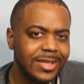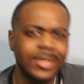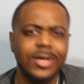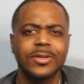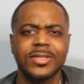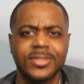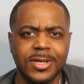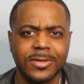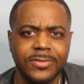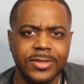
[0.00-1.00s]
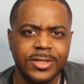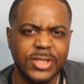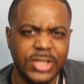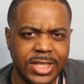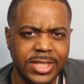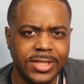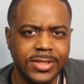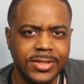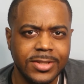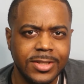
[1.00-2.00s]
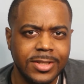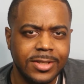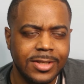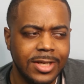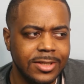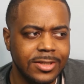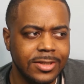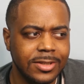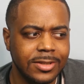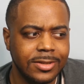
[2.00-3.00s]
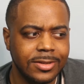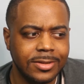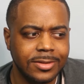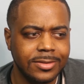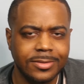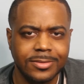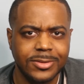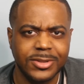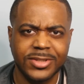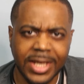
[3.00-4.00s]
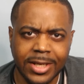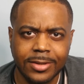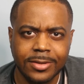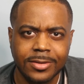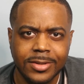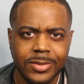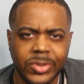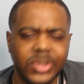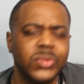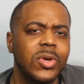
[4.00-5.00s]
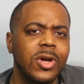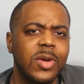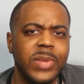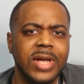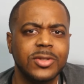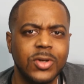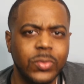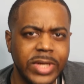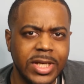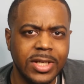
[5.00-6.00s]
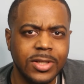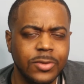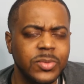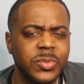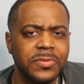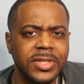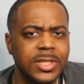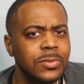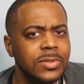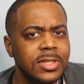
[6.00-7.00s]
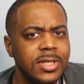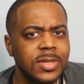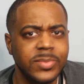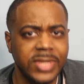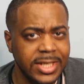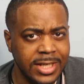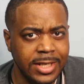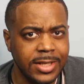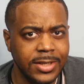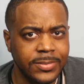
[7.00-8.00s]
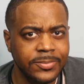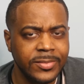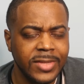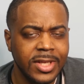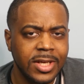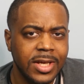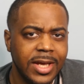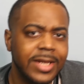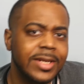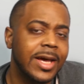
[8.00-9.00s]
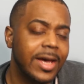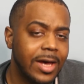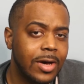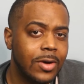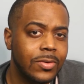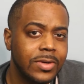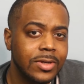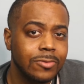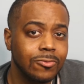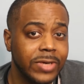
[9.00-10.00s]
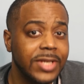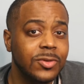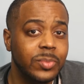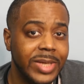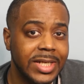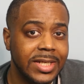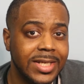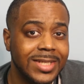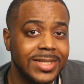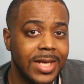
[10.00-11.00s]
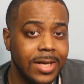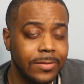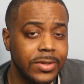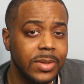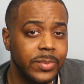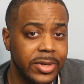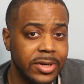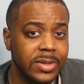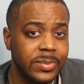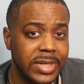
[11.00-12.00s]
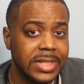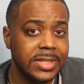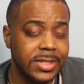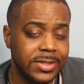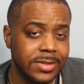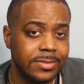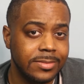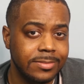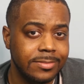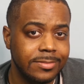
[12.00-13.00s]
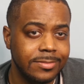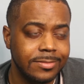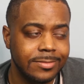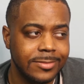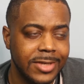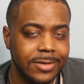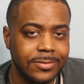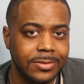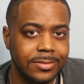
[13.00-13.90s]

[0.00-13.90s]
get all your stuff, your cheese, and your your steak, because we are about to go in on the movie Don't Look Up yet again, and how Randall Mindy is every American politician ever,